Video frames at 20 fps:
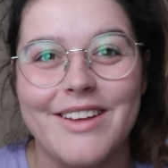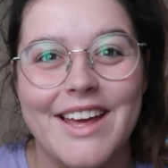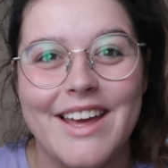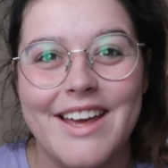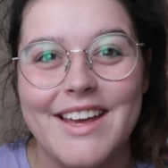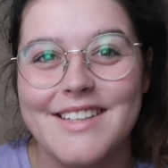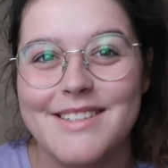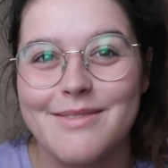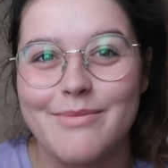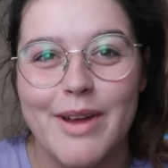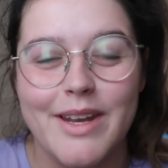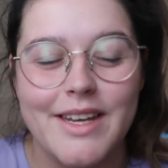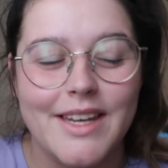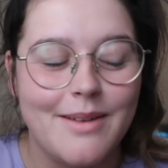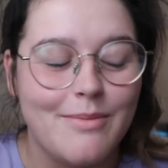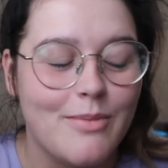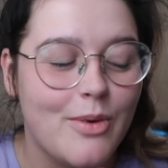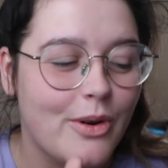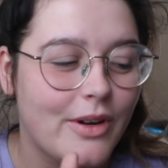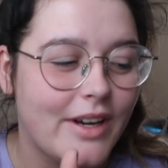It is a
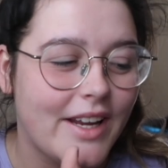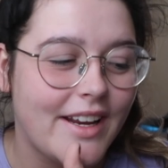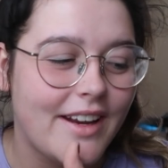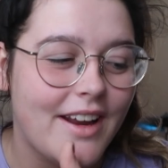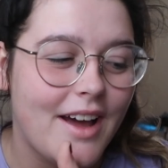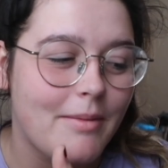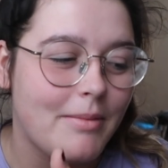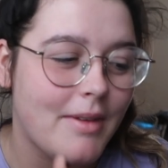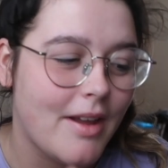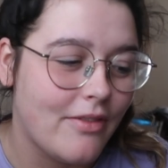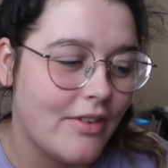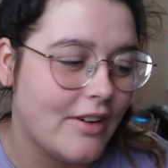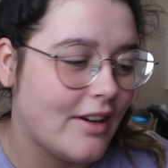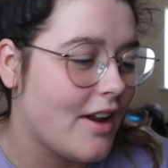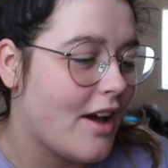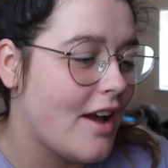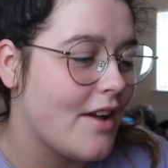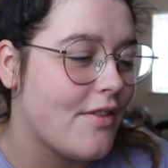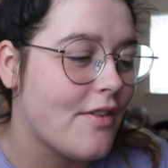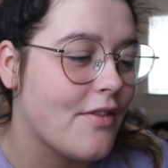Monday morning. I'm loving
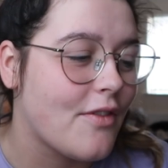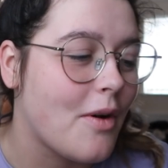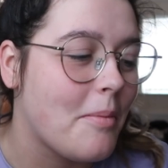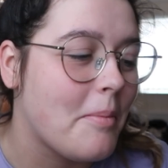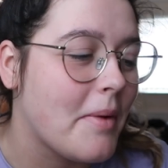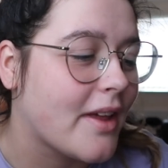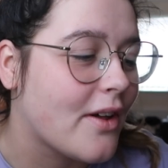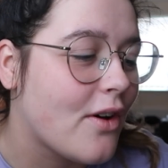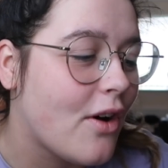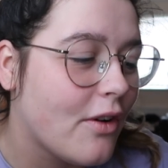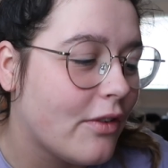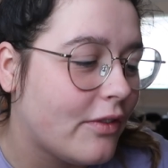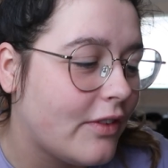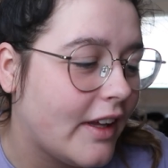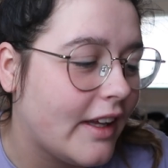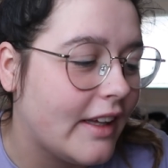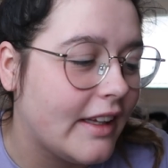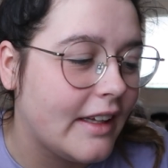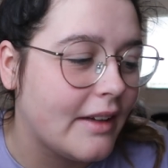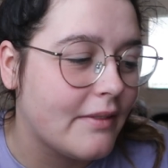life. I've got my
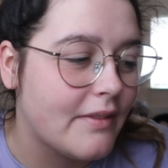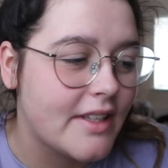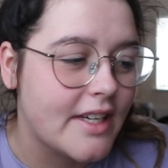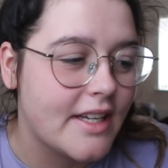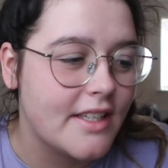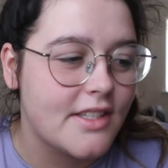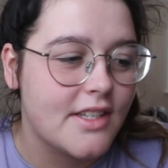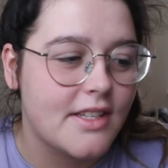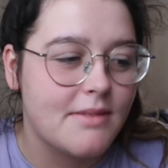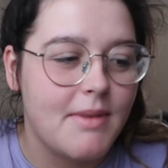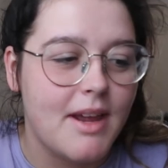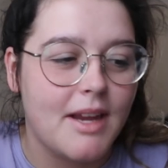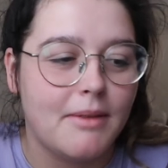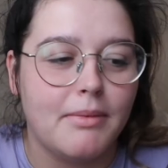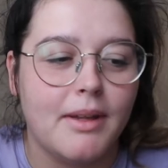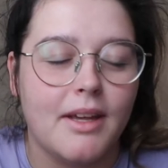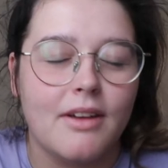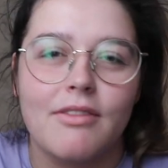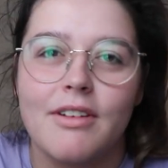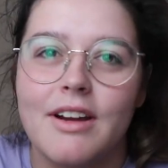coffee. My dad's just made
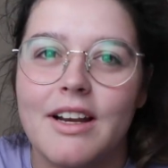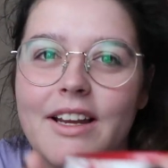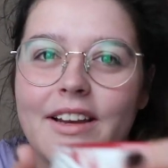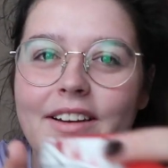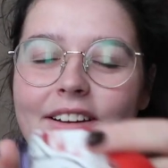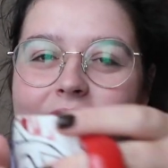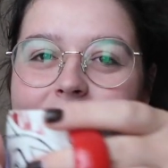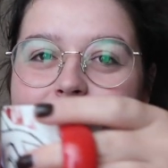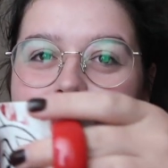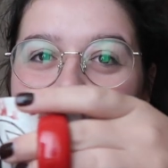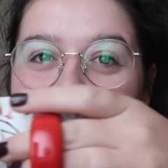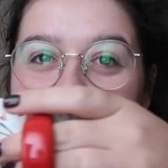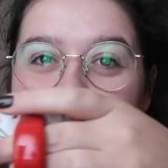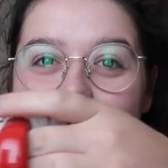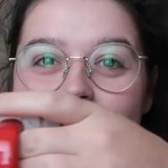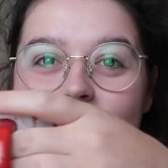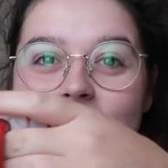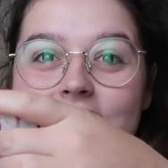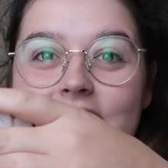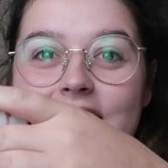me a really nice
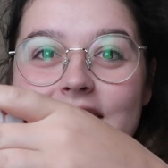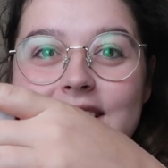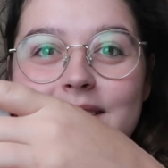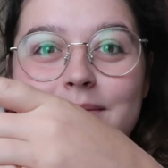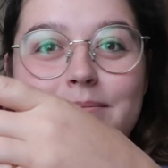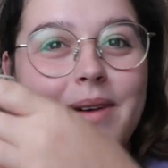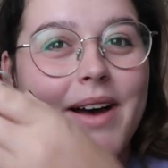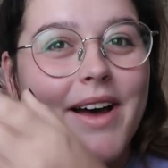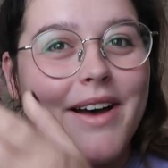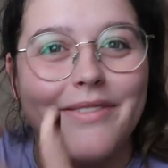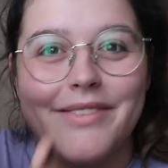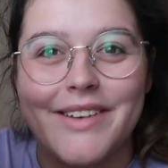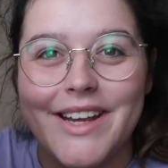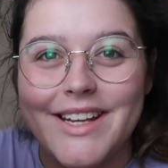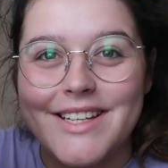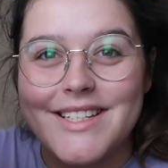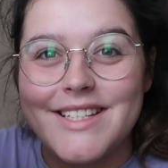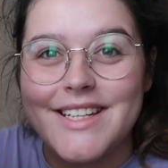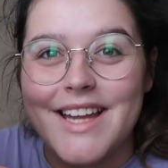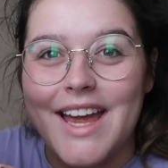coffee. It's his
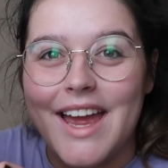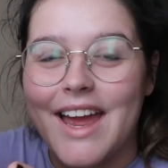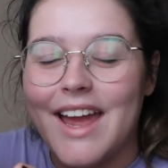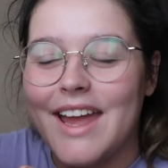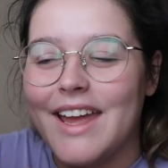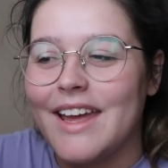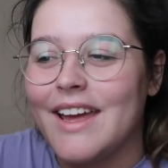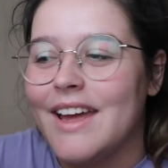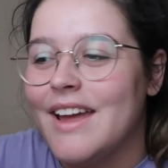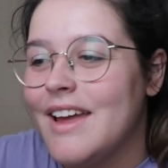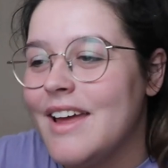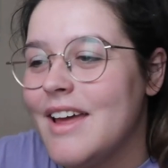birthday today.